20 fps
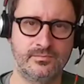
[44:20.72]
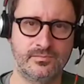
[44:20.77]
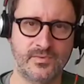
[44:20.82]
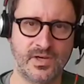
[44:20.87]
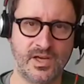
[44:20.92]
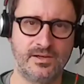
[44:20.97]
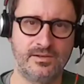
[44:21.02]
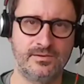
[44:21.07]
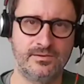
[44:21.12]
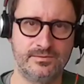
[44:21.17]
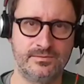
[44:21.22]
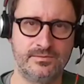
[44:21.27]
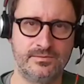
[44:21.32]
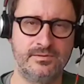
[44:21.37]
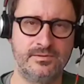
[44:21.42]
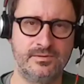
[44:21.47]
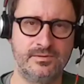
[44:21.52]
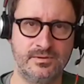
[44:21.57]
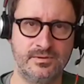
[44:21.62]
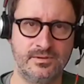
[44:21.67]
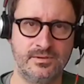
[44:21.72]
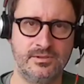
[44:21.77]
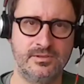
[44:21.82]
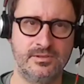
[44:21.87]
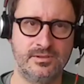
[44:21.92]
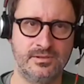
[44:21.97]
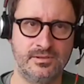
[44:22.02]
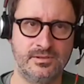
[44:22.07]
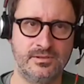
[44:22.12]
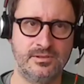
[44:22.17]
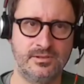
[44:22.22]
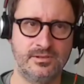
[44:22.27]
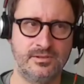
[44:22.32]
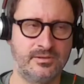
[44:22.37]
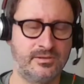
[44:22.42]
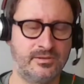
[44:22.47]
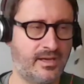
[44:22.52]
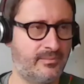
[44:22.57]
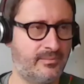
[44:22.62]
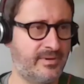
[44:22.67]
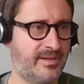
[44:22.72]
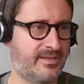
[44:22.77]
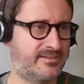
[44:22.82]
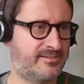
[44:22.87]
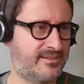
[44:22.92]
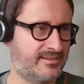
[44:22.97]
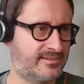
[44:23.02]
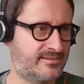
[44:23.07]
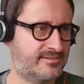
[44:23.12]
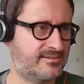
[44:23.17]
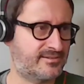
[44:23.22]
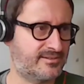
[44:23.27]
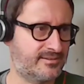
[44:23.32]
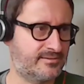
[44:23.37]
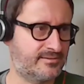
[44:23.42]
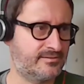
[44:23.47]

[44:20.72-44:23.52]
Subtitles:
Yeah. Yeah, makes sense. Yeah.